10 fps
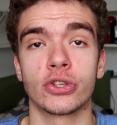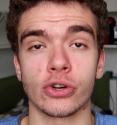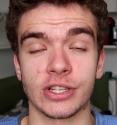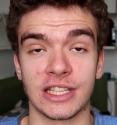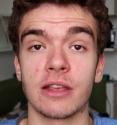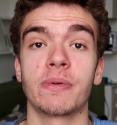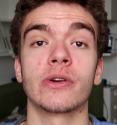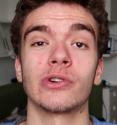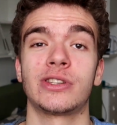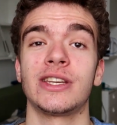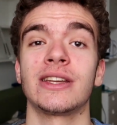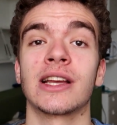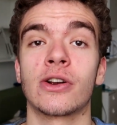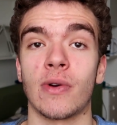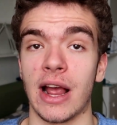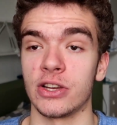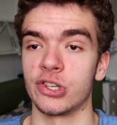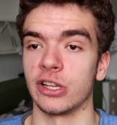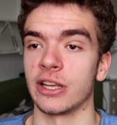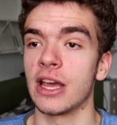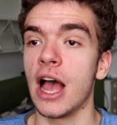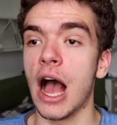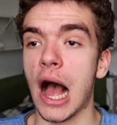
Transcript: to your sleeping routine gradually.